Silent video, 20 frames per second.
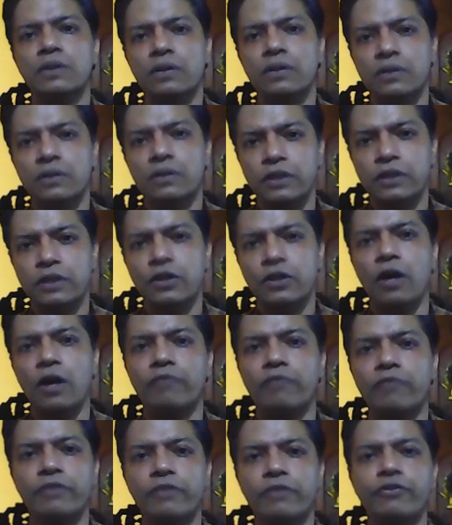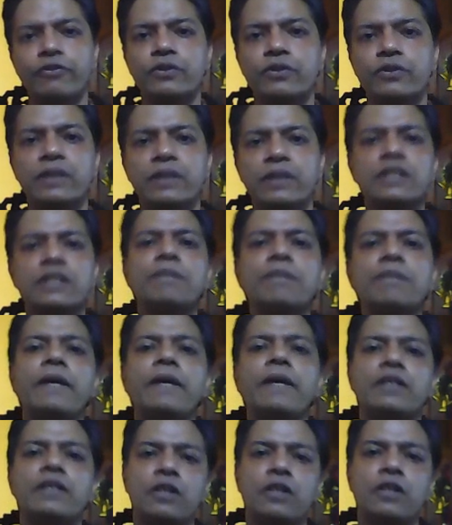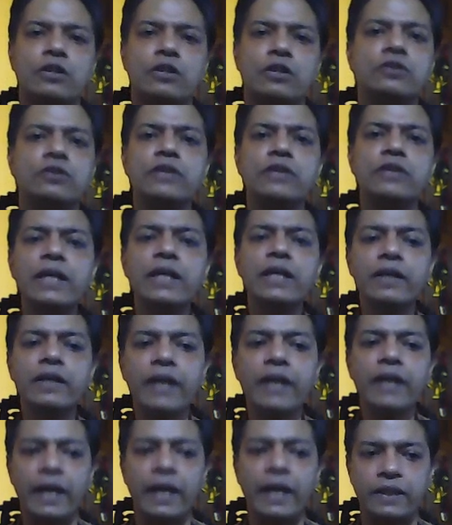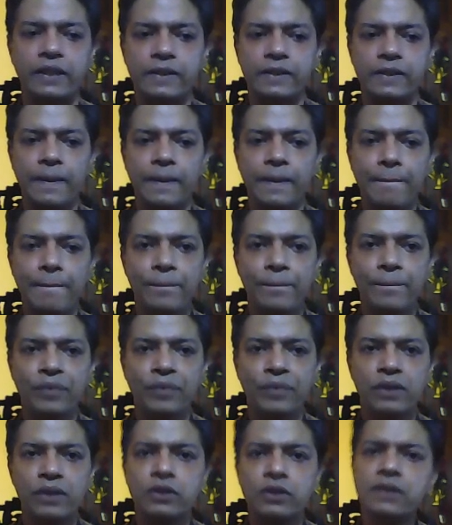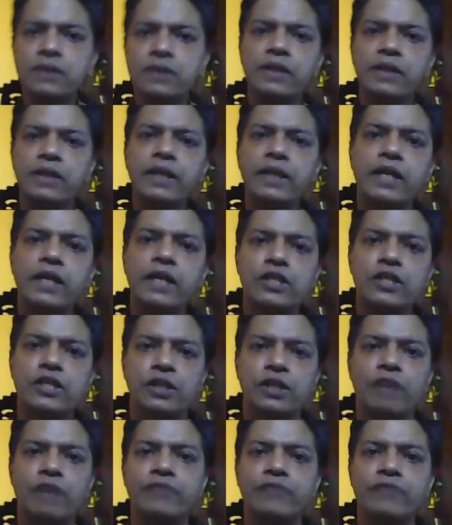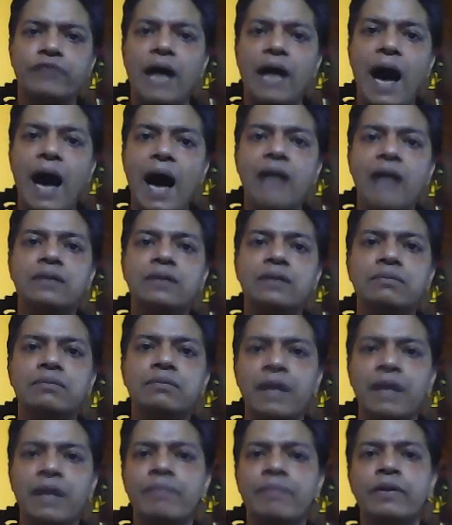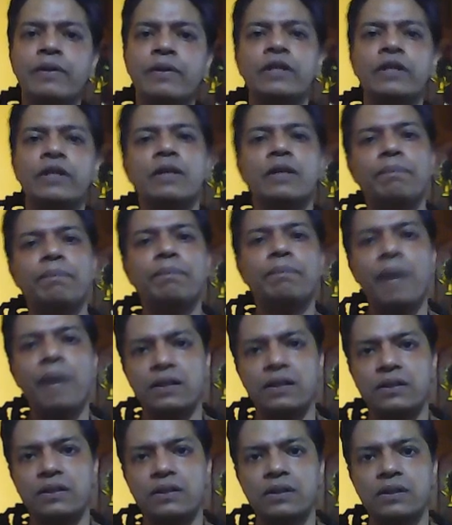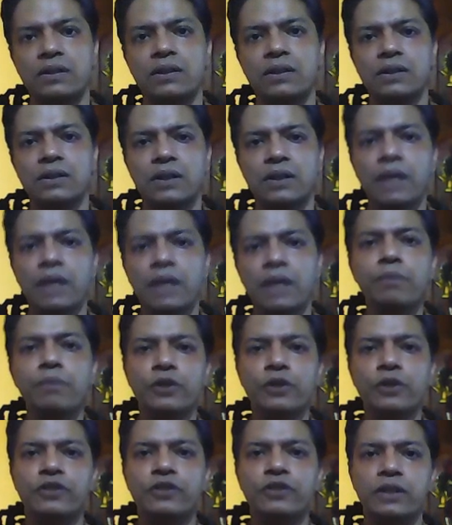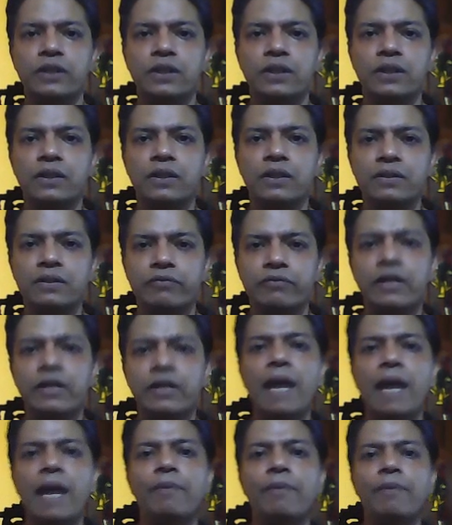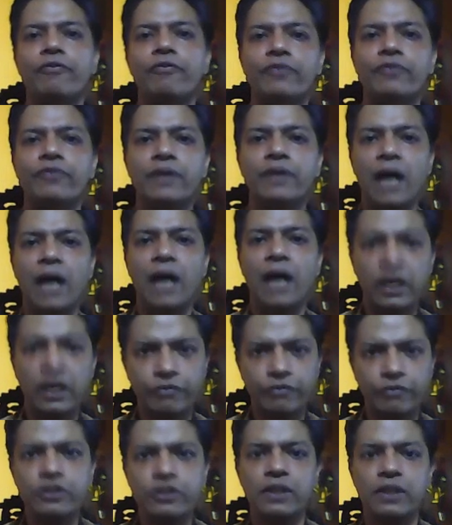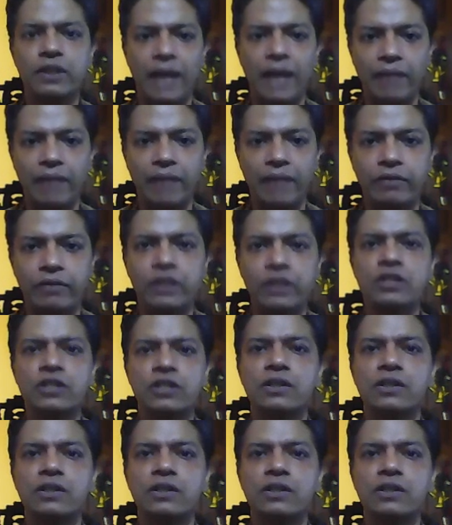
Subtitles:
dissolve, diffuse, and dissipate in order to recreate. So this recreation of the iron memorial past in poetry with the help of artificial language